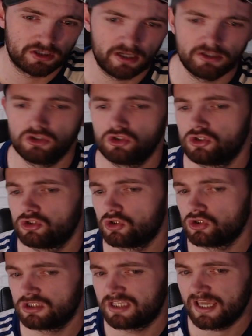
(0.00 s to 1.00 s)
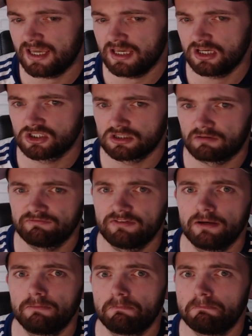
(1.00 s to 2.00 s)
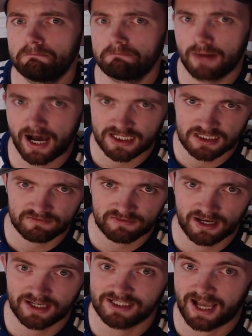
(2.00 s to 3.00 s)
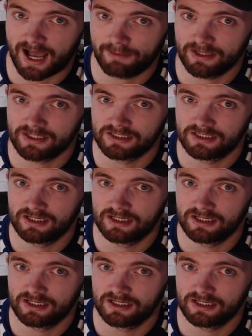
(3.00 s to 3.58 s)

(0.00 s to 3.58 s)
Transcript: in. Today something massive has happened,